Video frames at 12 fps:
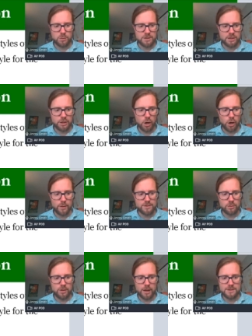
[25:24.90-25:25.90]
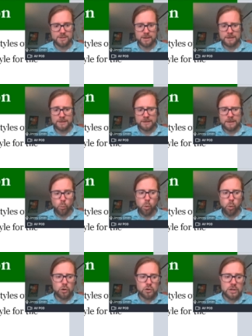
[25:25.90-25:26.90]
what it's going to go into next.
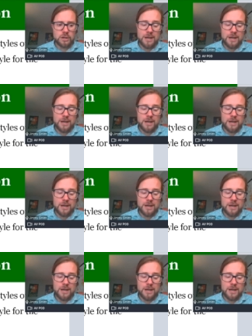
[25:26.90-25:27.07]
What